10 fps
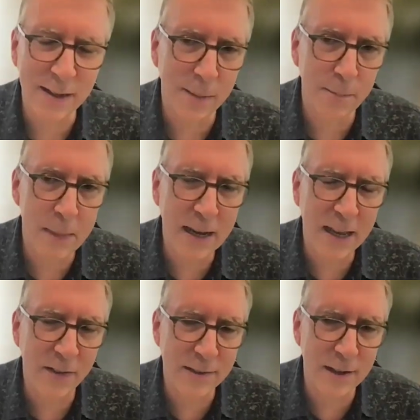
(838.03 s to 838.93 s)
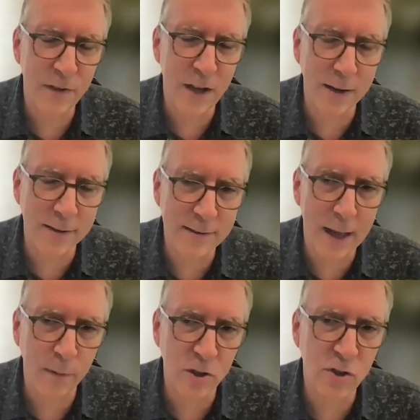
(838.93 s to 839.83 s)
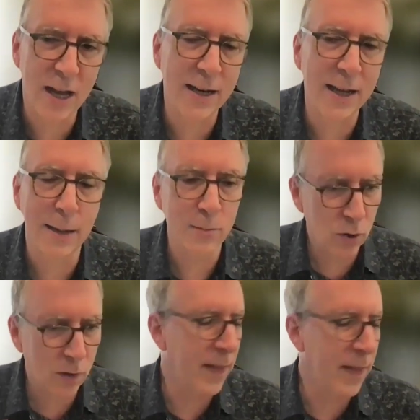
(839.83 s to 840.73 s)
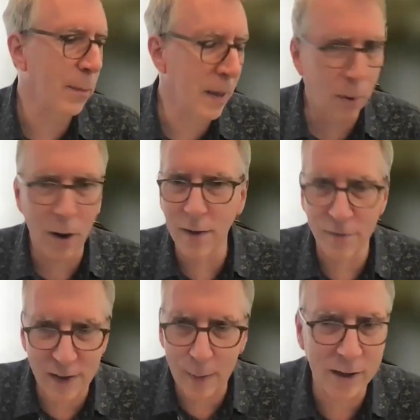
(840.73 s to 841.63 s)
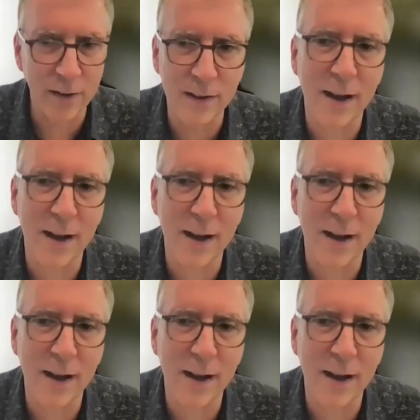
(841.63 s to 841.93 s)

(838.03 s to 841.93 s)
Um, many of us have not established that, and I'm sure that that'll be a part of the fabric of the